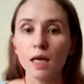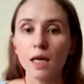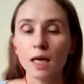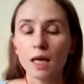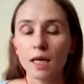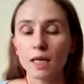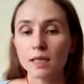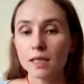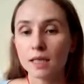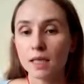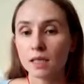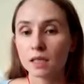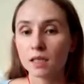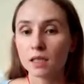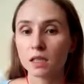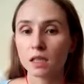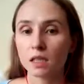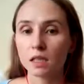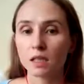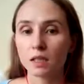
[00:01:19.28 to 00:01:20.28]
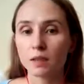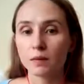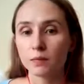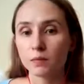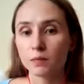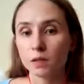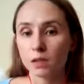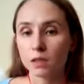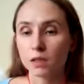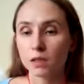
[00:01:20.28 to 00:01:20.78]
And then
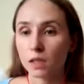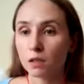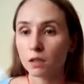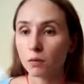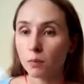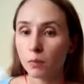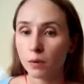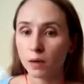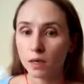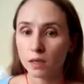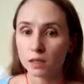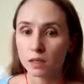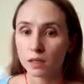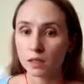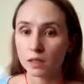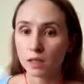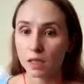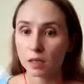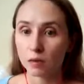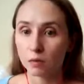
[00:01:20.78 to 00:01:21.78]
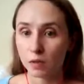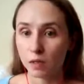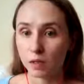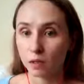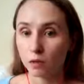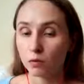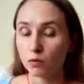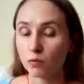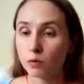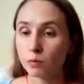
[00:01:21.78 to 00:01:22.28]
the second part is area
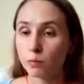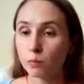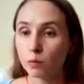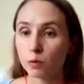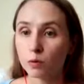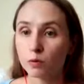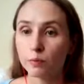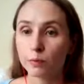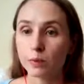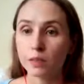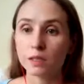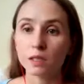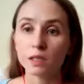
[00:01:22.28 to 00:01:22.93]
of improvement.